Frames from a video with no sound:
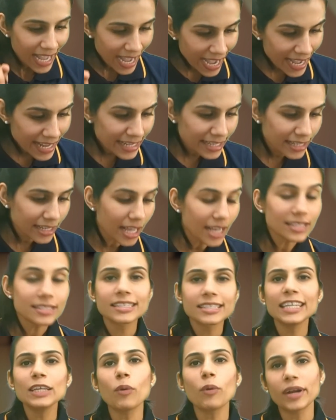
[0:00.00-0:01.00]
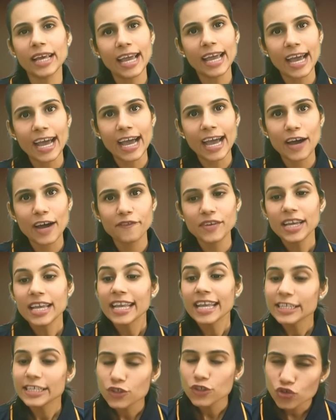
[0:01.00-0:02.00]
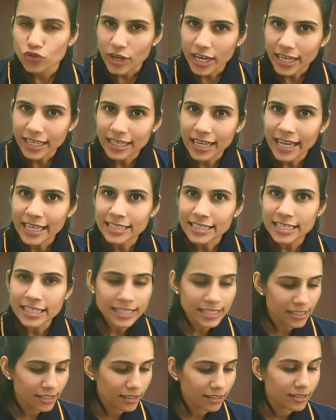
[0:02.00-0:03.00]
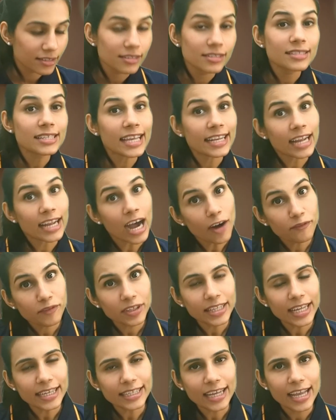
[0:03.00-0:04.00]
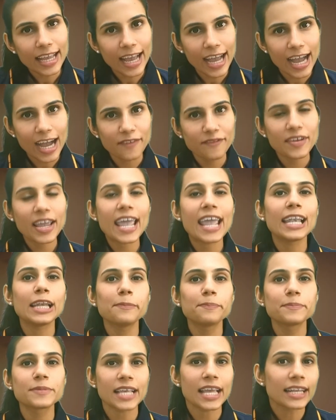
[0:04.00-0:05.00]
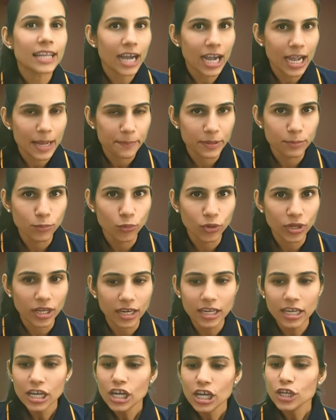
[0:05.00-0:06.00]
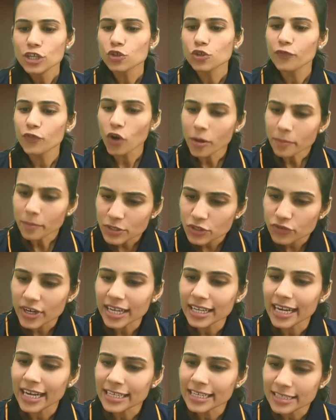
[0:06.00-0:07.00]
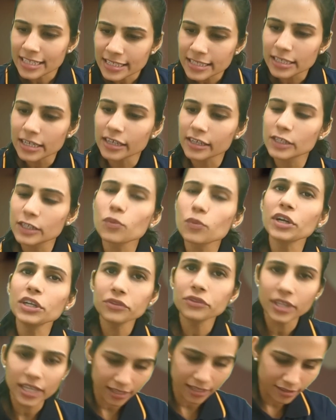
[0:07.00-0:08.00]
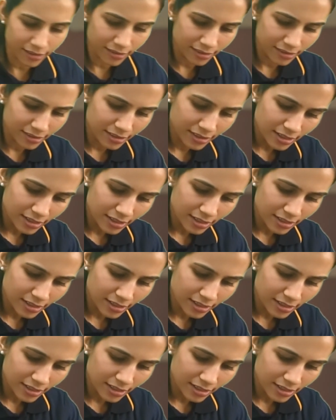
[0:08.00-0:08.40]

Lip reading: And lastly, what I have is straight lines and circles, and after that I have ellipse and hyperbola. So from straight lines and circles, what do you think?